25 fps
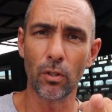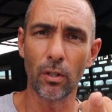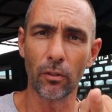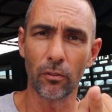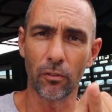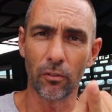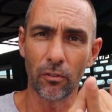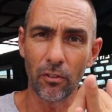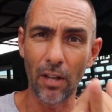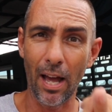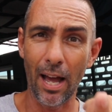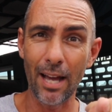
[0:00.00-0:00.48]

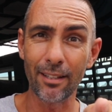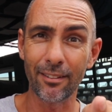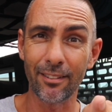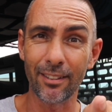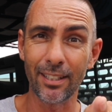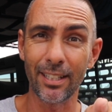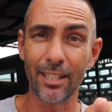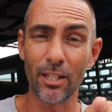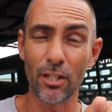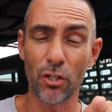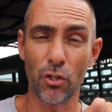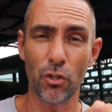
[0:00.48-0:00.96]

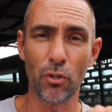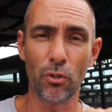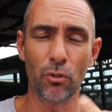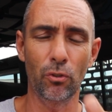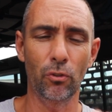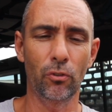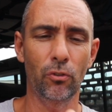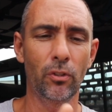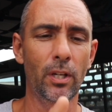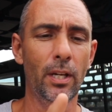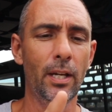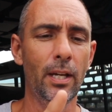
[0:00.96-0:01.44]
sizing
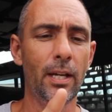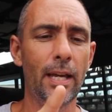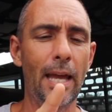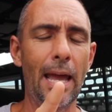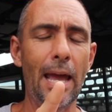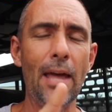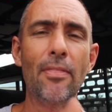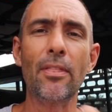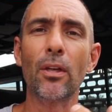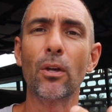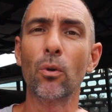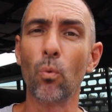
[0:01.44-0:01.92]
issues,
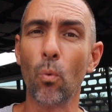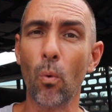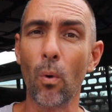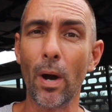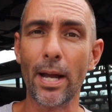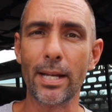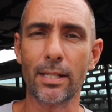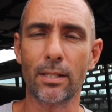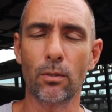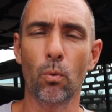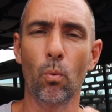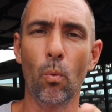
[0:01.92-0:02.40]
and then
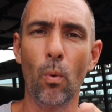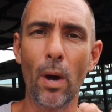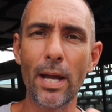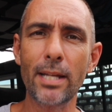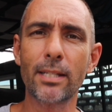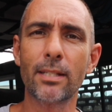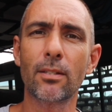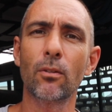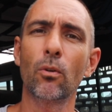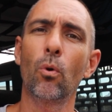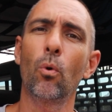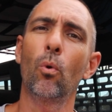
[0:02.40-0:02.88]
weight.
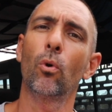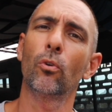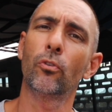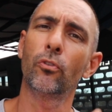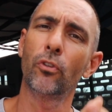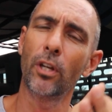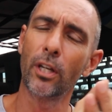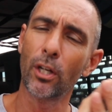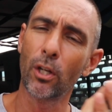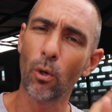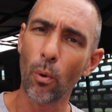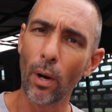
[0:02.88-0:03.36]
Weight
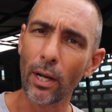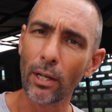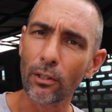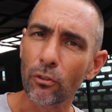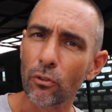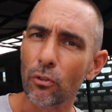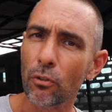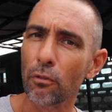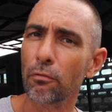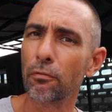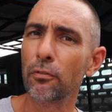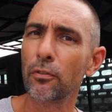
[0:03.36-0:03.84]
also
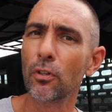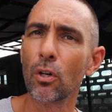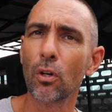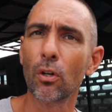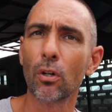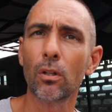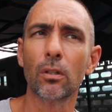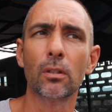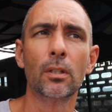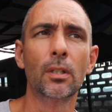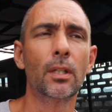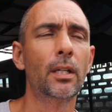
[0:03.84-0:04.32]
equates to
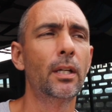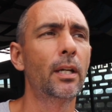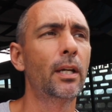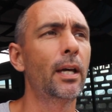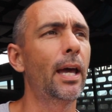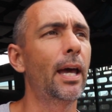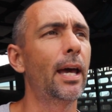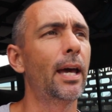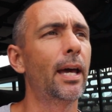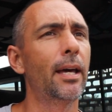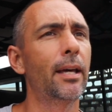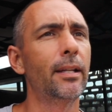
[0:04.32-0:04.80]
fuel
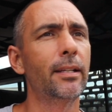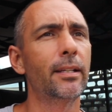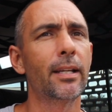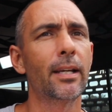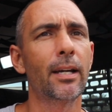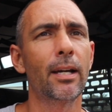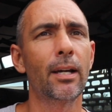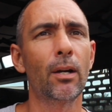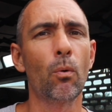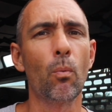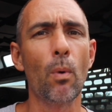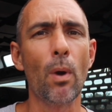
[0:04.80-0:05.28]
and
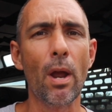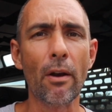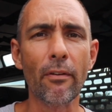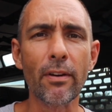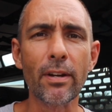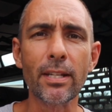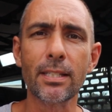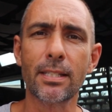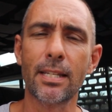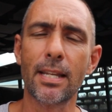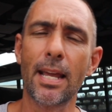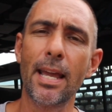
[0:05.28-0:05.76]
wear
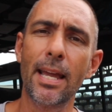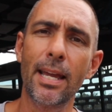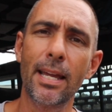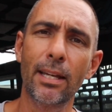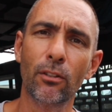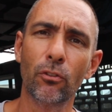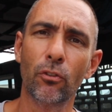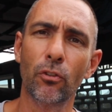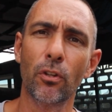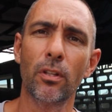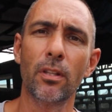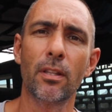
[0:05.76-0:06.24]
and tear
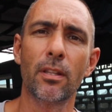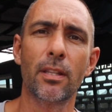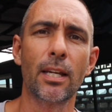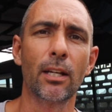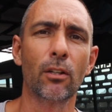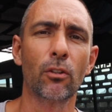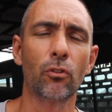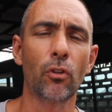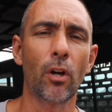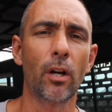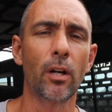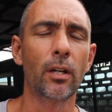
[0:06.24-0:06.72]
and certain
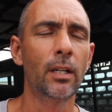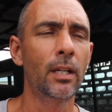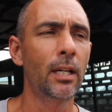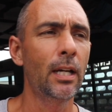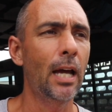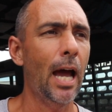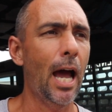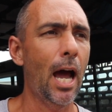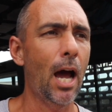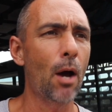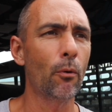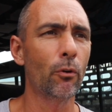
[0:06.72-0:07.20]
things. So
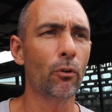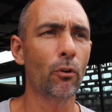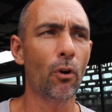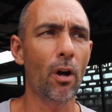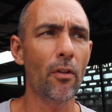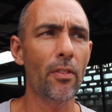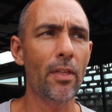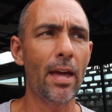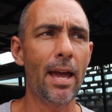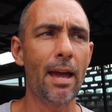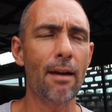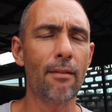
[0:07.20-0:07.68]
I would
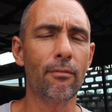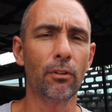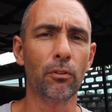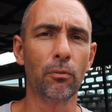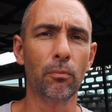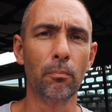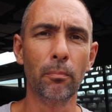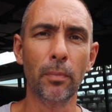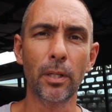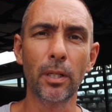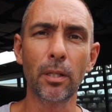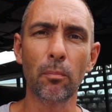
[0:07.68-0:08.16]
rather have
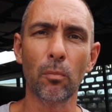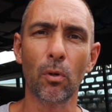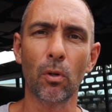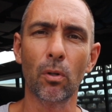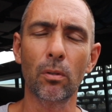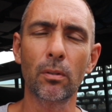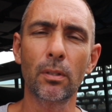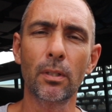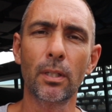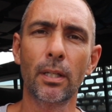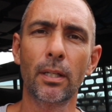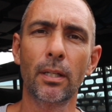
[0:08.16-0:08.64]
as
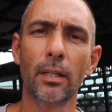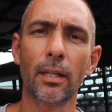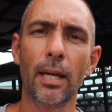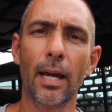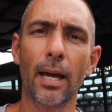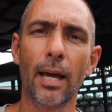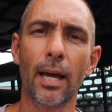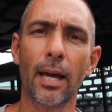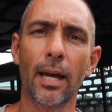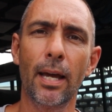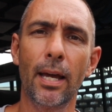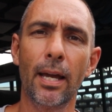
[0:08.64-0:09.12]
minimal
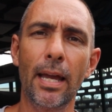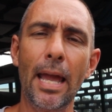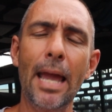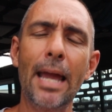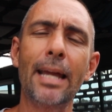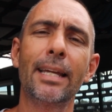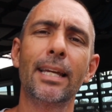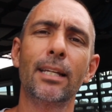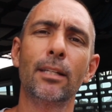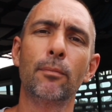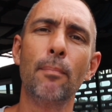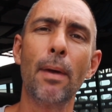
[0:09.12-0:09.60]

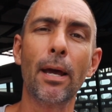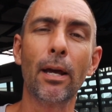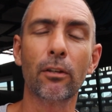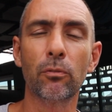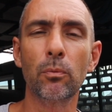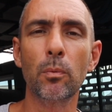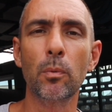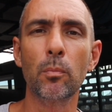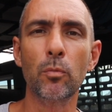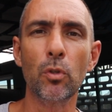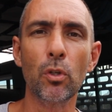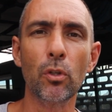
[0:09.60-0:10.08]
and get
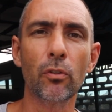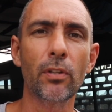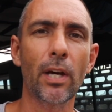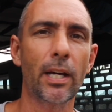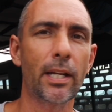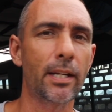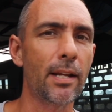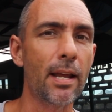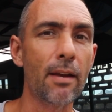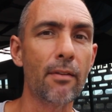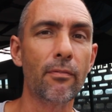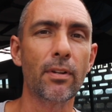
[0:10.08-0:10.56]
maximum use
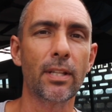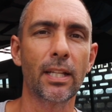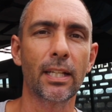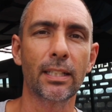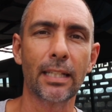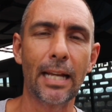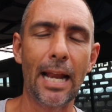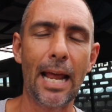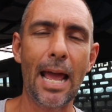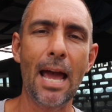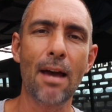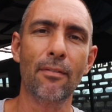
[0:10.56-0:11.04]
out of everything
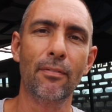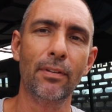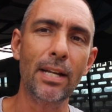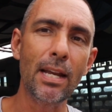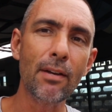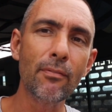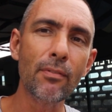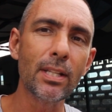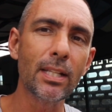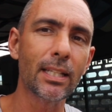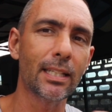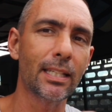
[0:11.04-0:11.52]
that I have. And
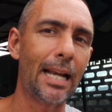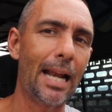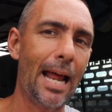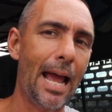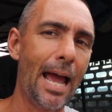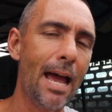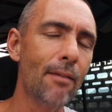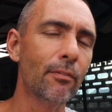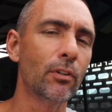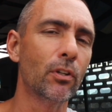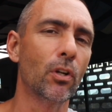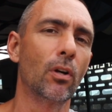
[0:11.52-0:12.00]
everything that I
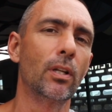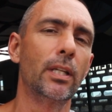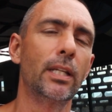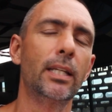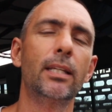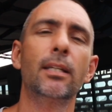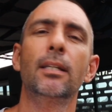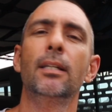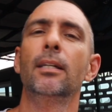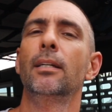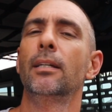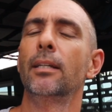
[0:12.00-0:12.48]
have in
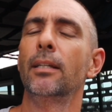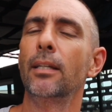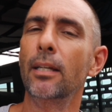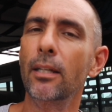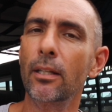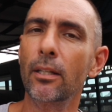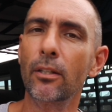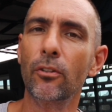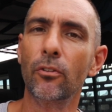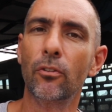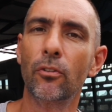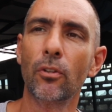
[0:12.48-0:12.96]
Ollie
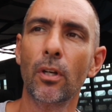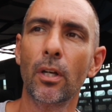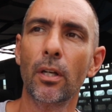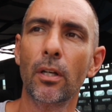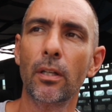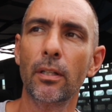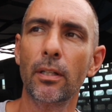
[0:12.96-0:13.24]
is